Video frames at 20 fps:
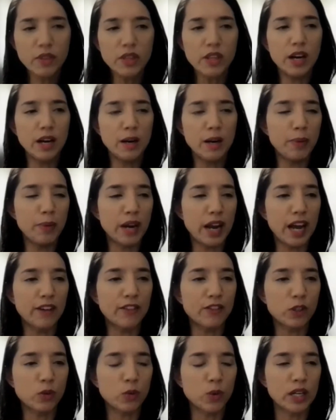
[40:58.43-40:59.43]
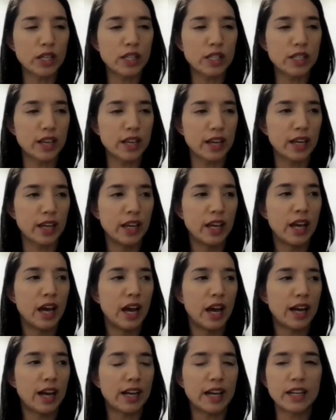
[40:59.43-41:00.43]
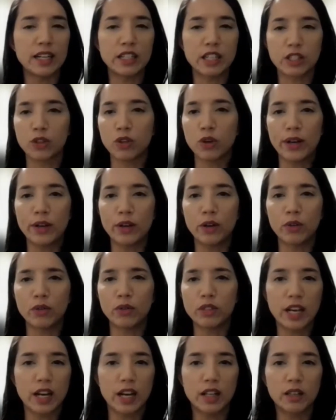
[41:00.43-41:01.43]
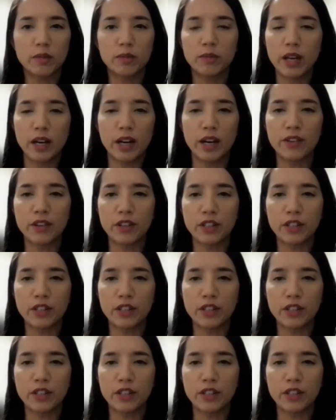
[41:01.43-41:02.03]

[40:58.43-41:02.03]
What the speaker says: But afterwards, like, I kind of just go, I don't tell the other